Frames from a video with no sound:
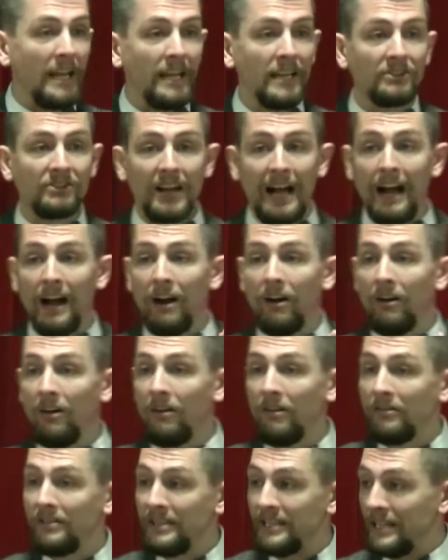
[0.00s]
It's
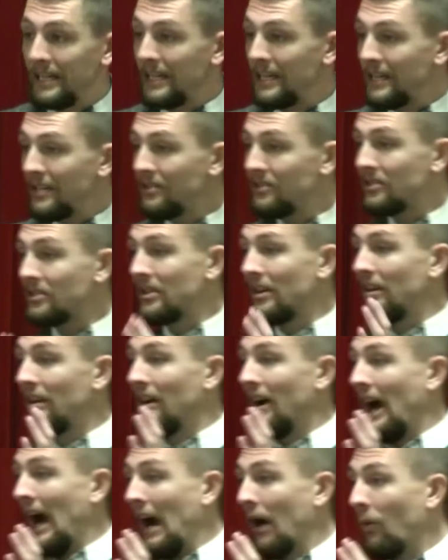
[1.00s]
our needs,
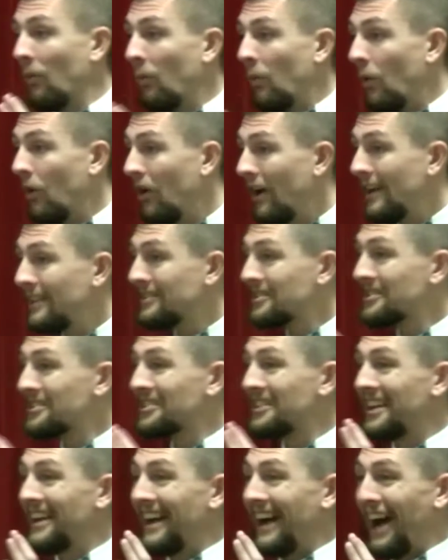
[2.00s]
our
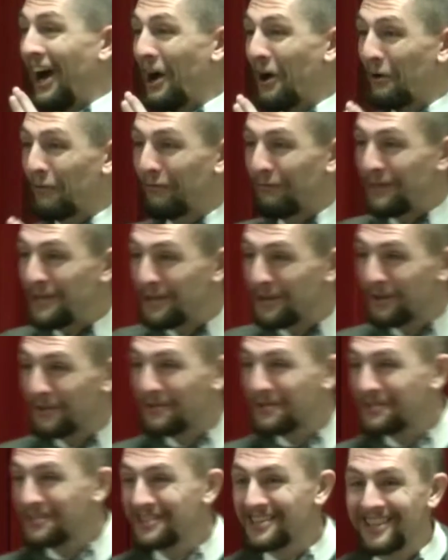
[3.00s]
wants, our
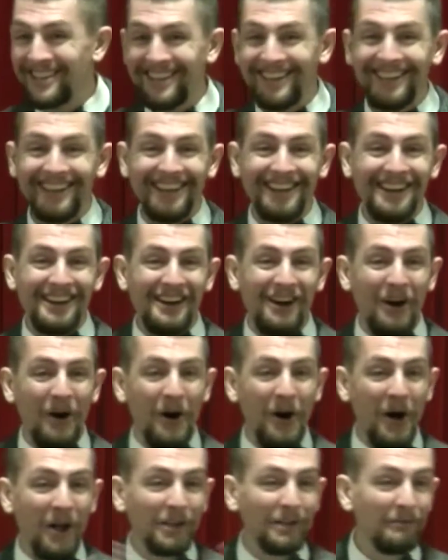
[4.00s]
fears,
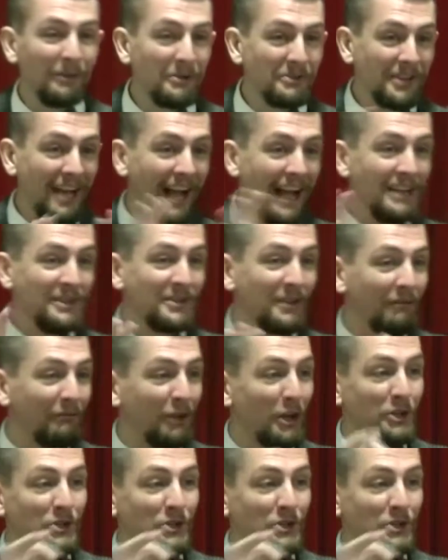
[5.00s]
all of those kinds of